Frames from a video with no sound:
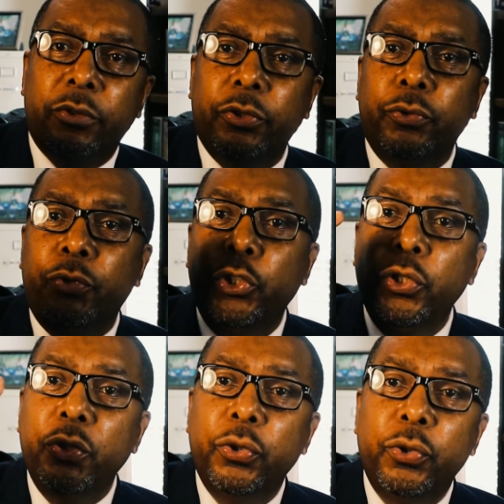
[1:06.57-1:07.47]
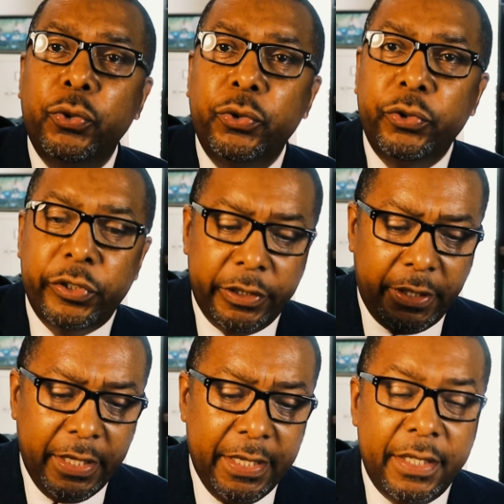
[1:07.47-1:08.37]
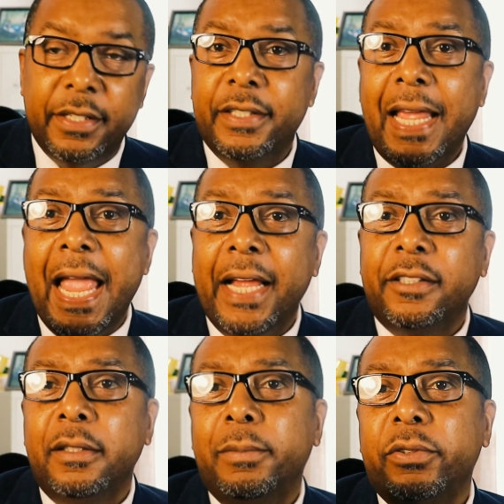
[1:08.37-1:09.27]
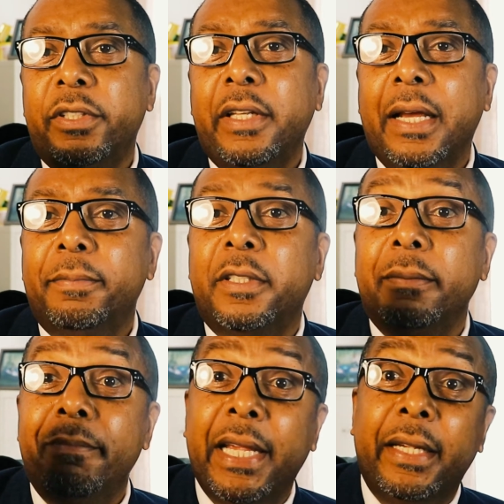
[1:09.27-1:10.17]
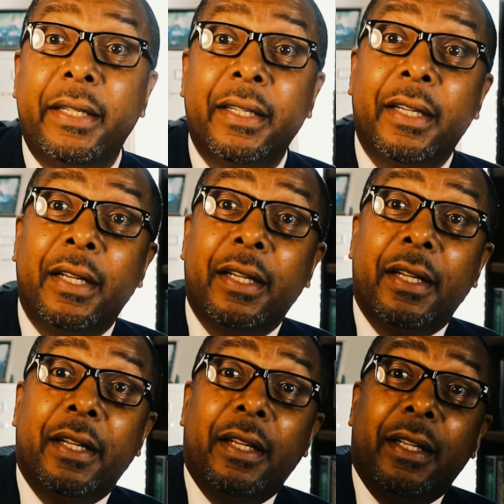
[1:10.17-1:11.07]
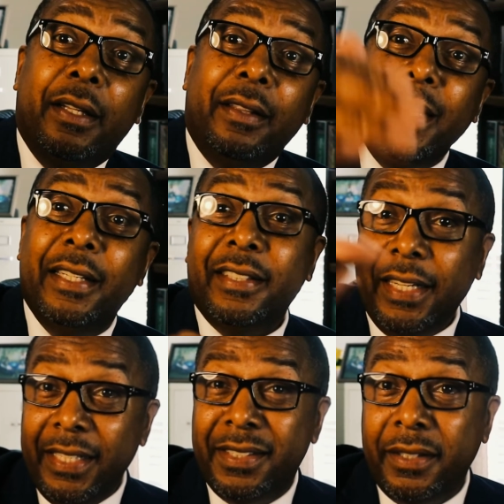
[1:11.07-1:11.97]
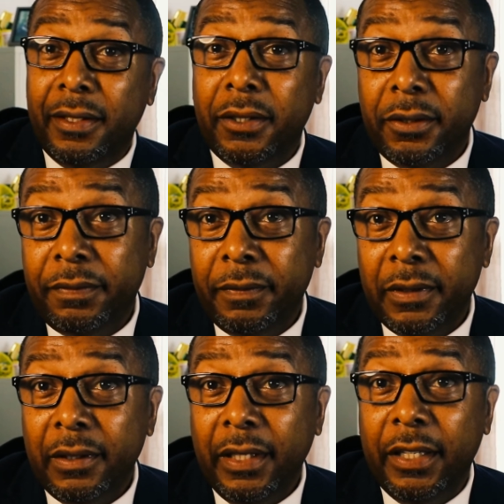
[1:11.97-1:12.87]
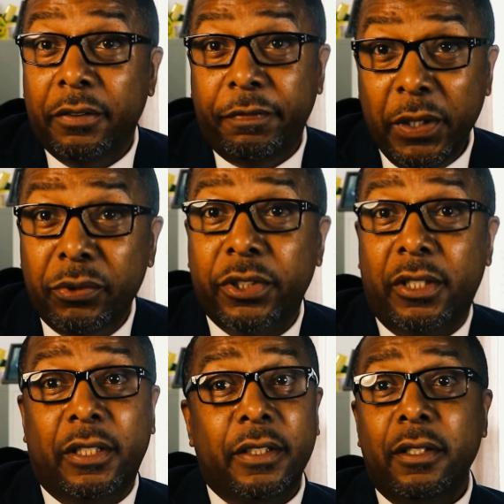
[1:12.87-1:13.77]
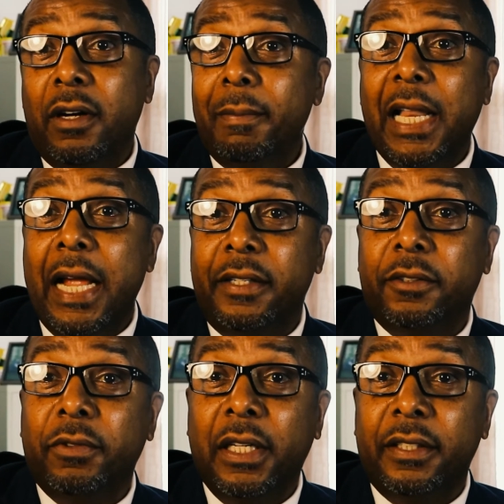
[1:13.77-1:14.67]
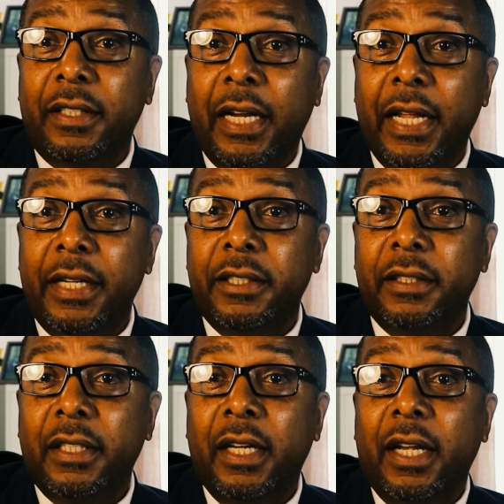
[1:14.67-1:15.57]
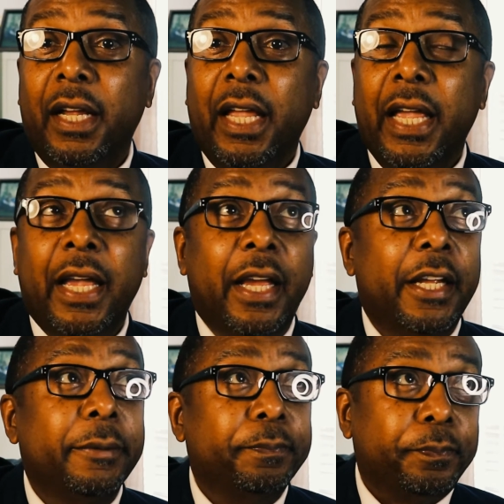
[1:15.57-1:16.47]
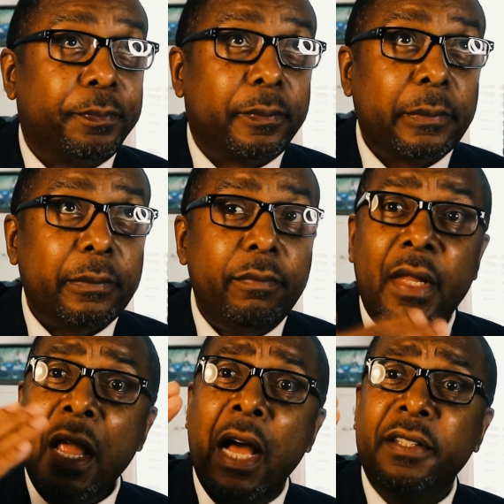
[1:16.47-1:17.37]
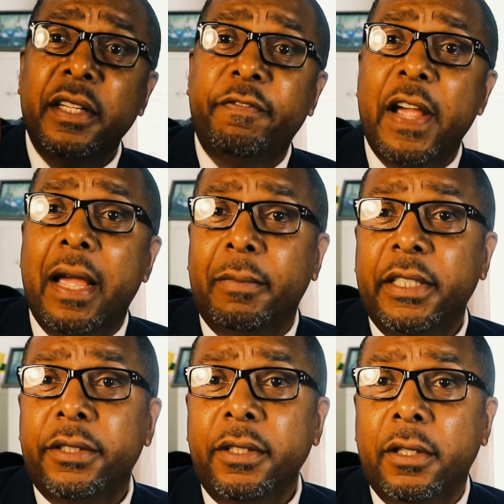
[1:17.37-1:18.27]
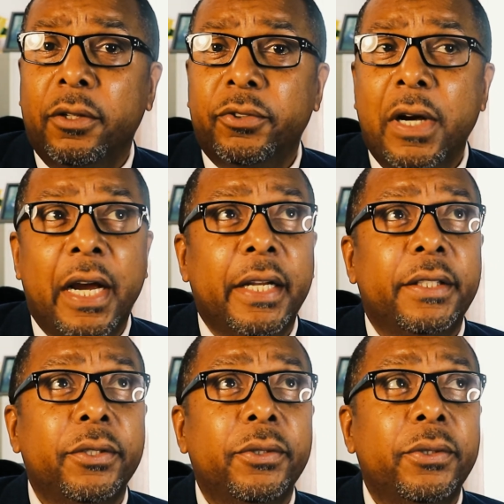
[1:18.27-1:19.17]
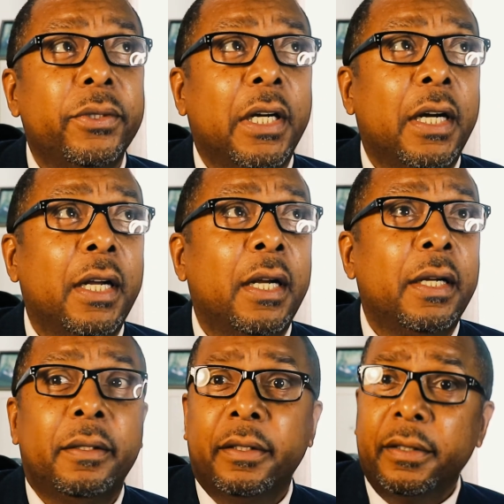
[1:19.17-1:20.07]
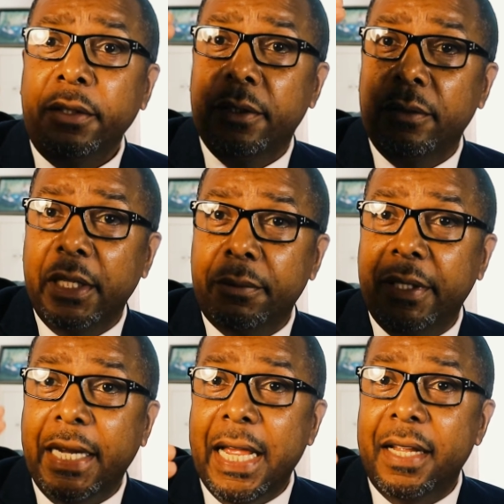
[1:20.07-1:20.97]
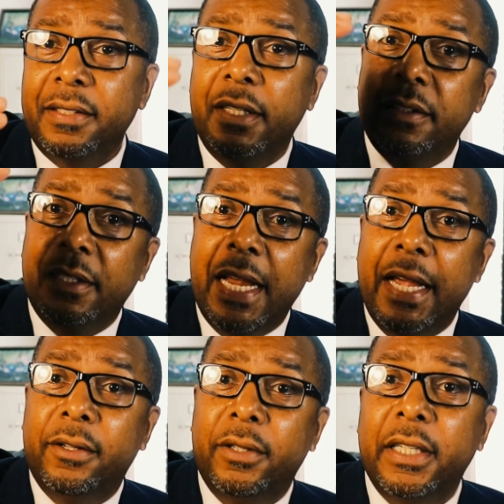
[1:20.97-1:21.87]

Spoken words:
to use these as actionable steps to make things easier in the future. Because, I'm a licensed real estate agent and I see families, trying to, liquidate assets to handle their